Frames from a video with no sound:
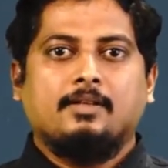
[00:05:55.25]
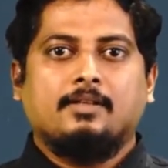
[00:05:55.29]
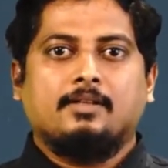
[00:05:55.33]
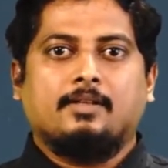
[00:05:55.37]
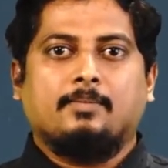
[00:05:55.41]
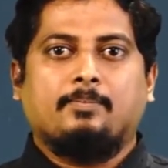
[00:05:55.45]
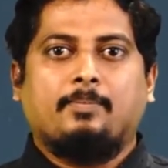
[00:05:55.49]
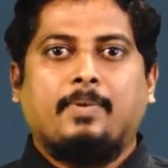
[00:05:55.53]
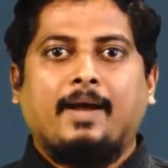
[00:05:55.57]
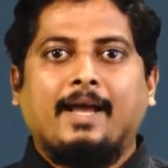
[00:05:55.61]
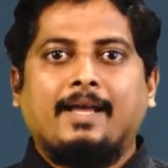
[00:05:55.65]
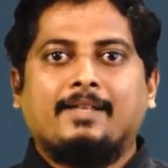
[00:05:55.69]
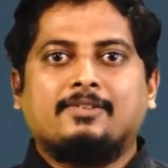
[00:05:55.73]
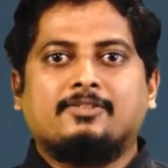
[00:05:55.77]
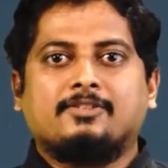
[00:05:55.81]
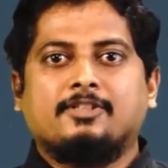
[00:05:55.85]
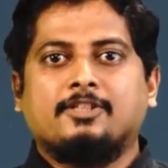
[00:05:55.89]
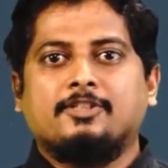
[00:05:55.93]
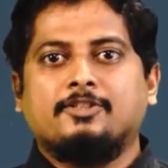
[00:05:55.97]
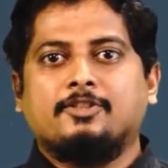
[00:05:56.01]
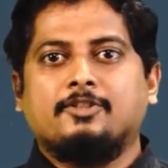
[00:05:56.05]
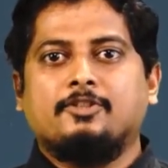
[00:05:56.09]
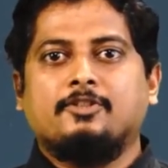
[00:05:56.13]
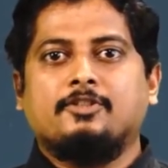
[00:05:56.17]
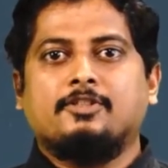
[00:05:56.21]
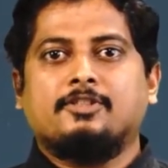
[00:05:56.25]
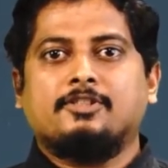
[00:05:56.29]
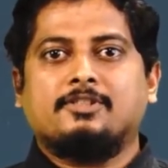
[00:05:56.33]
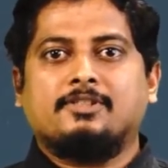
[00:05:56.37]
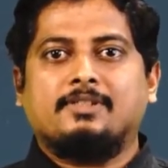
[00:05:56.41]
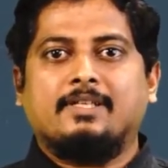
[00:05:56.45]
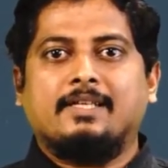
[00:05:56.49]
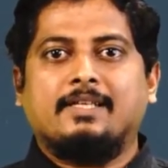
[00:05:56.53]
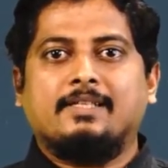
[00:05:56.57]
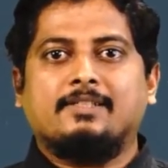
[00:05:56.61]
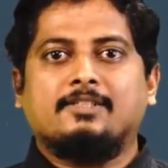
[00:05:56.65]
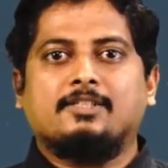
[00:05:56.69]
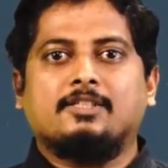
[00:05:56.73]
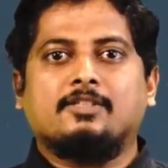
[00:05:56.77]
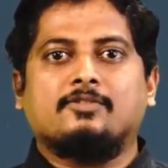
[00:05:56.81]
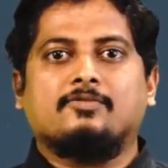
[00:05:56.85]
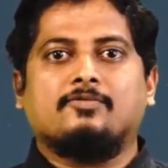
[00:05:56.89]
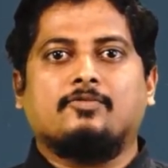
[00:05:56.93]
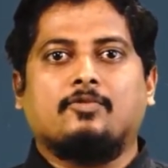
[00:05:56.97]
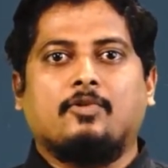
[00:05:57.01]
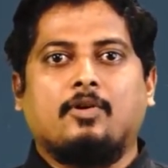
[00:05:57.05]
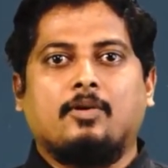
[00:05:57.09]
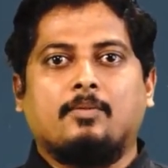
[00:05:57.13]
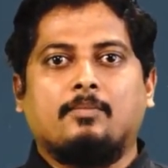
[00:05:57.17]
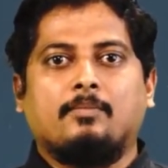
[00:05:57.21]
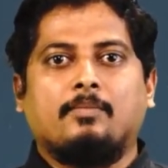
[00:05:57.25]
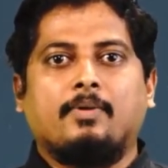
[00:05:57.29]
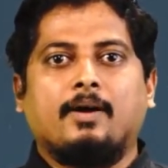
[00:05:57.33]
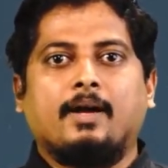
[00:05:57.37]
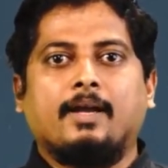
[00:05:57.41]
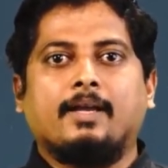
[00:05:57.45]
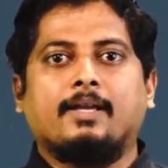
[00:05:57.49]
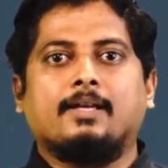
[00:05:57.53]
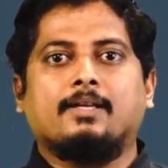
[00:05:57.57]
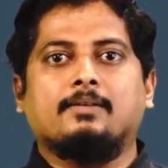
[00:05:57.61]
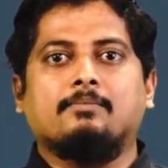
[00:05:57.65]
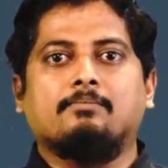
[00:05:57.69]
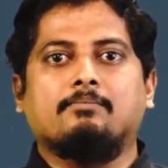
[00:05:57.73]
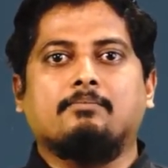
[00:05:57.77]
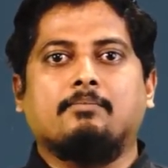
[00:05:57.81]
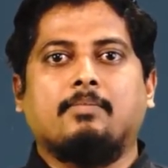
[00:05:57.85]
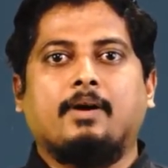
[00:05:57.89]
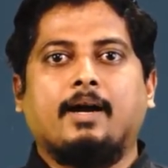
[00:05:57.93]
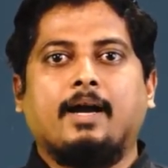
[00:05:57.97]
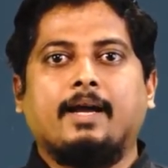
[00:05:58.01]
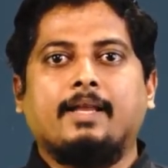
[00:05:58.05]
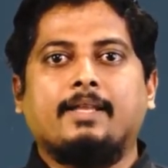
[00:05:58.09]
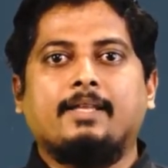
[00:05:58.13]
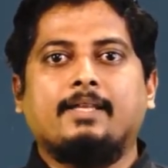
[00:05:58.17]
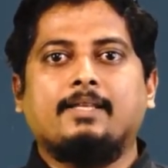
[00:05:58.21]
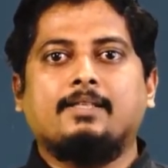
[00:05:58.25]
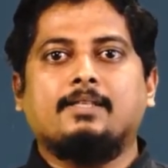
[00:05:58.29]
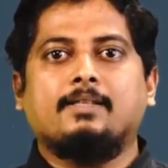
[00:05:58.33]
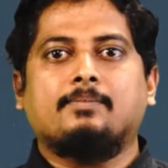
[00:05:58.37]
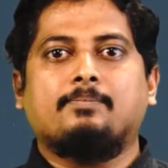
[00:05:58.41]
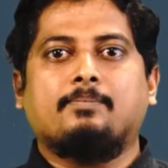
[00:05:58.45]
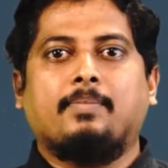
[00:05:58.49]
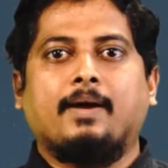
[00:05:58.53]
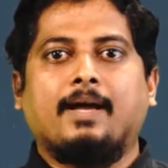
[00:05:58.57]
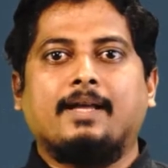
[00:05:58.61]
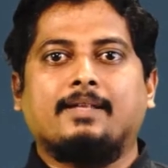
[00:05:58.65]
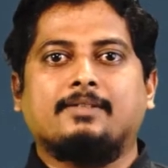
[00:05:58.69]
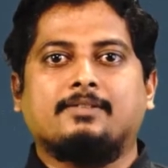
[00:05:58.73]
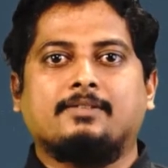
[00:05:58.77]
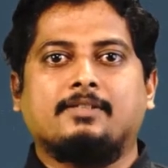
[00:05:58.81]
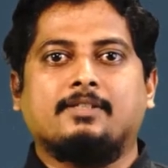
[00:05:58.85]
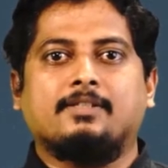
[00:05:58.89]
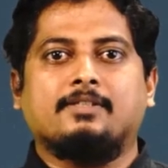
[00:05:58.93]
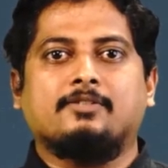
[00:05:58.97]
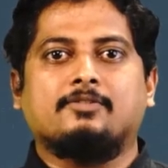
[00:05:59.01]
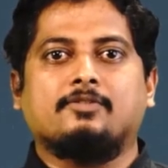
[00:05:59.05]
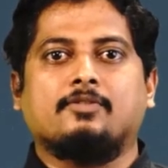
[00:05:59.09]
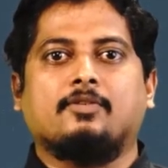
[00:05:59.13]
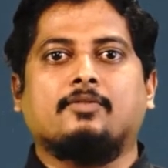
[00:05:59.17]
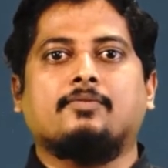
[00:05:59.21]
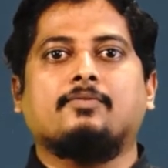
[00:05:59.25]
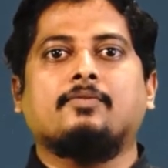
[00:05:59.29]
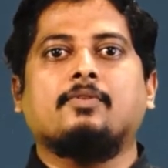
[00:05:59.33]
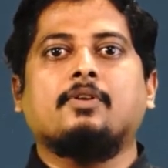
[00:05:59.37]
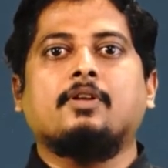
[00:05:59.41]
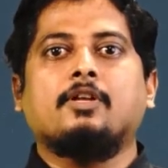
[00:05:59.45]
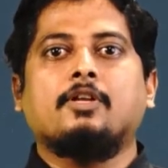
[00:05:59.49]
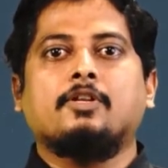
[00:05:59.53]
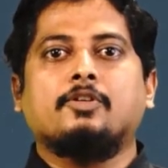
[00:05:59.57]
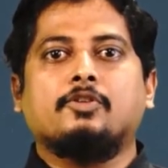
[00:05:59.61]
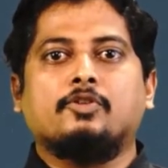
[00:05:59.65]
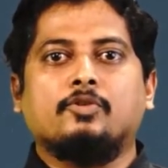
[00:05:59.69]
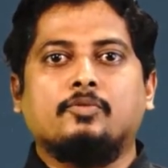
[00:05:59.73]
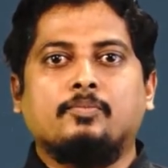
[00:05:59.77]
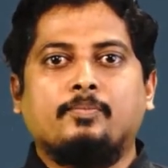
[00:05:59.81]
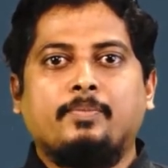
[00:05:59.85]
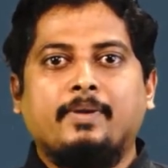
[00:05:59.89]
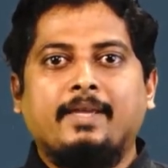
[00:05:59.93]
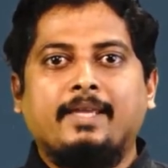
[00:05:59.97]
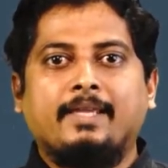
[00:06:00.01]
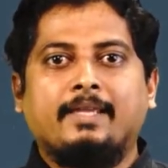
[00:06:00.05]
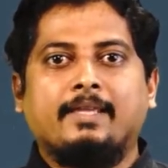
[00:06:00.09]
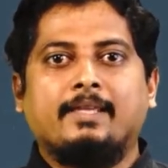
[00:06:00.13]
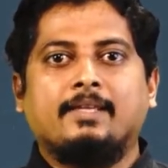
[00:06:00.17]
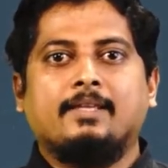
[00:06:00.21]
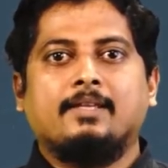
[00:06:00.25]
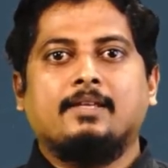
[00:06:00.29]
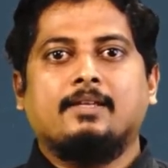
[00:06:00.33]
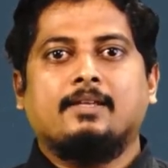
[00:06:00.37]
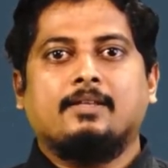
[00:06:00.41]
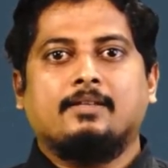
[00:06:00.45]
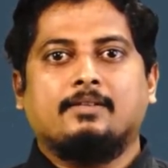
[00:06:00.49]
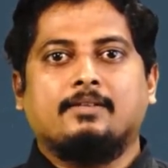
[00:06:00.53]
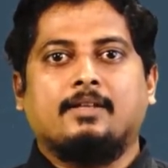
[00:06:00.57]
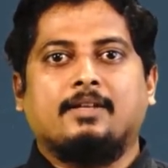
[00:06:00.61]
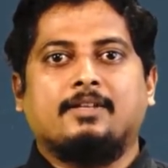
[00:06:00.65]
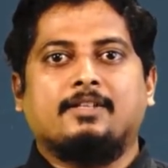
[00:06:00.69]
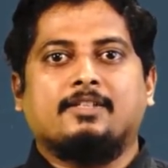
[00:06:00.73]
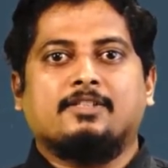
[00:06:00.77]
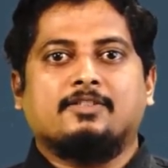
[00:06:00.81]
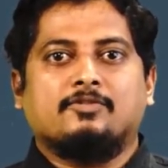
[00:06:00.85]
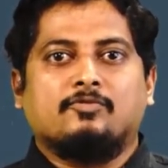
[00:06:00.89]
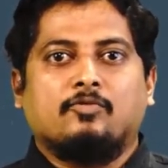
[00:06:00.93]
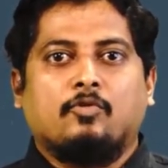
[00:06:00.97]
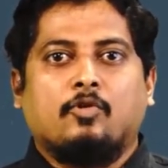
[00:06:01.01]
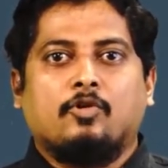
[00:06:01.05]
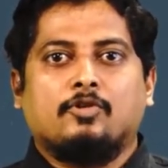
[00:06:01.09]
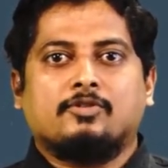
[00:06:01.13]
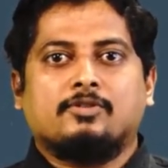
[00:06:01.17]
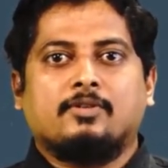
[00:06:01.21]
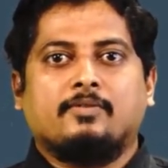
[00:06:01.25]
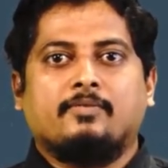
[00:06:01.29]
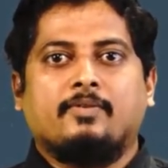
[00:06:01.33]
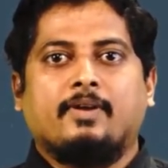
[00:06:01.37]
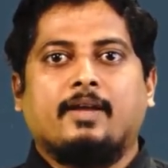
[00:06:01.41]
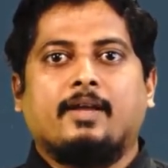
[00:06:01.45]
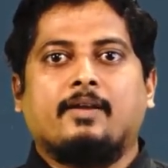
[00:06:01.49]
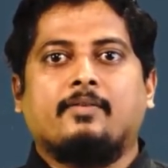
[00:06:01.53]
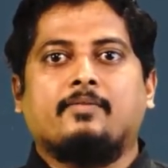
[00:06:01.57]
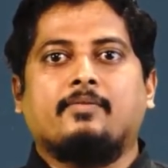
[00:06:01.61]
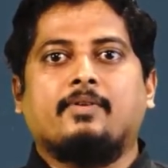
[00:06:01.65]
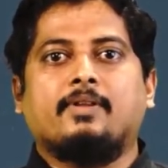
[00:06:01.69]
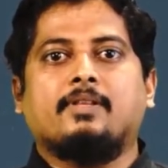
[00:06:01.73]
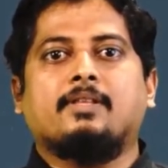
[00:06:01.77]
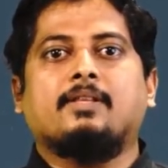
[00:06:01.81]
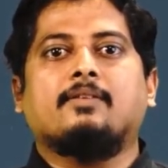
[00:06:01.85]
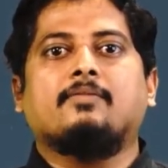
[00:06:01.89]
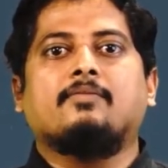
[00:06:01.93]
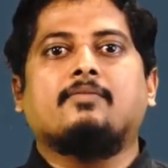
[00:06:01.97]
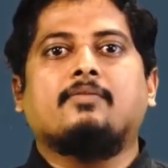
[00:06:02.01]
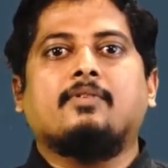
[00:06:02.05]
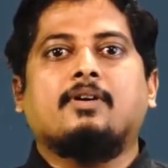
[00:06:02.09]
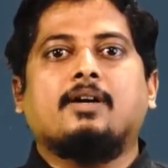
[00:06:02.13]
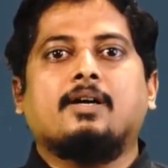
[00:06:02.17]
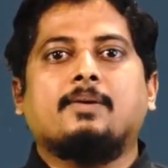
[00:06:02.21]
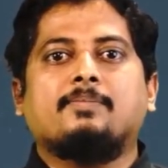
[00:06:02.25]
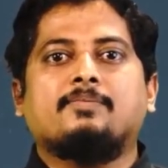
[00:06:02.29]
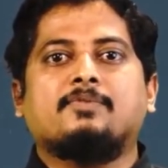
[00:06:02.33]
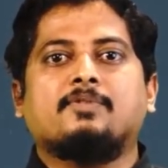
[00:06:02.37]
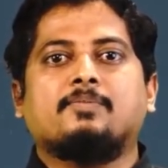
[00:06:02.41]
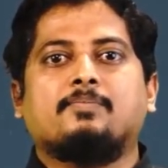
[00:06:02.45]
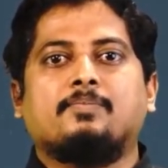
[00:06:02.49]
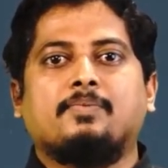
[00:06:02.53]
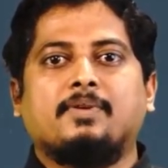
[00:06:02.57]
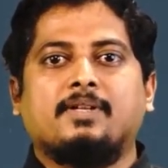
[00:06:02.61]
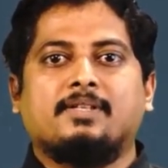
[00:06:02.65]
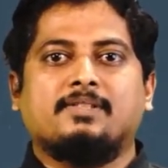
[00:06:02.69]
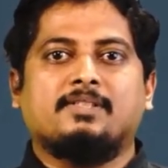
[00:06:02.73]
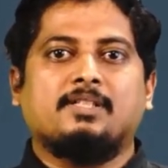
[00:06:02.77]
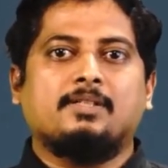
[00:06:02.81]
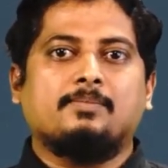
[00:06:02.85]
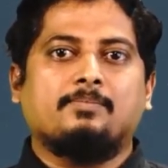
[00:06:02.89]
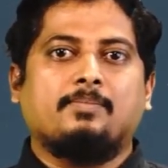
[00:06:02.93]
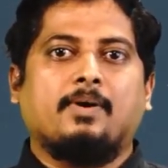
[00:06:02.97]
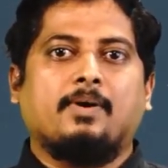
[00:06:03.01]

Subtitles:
The past continuous tense is formed by combining the past tense of to be, that is was or were, with the verb's present